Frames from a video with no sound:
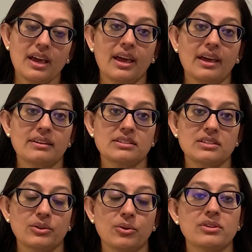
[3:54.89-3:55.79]
And
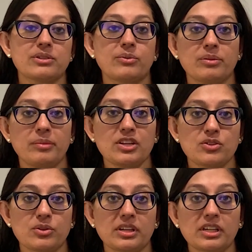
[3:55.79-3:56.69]
you also want to make
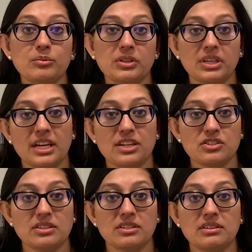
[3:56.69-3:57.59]
sure that
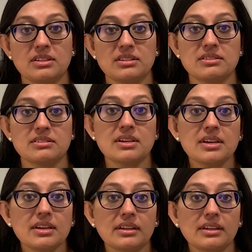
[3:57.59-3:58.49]
communication is
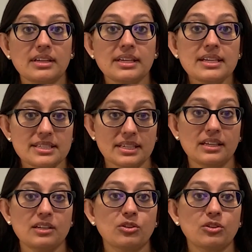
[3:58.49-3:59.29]
easy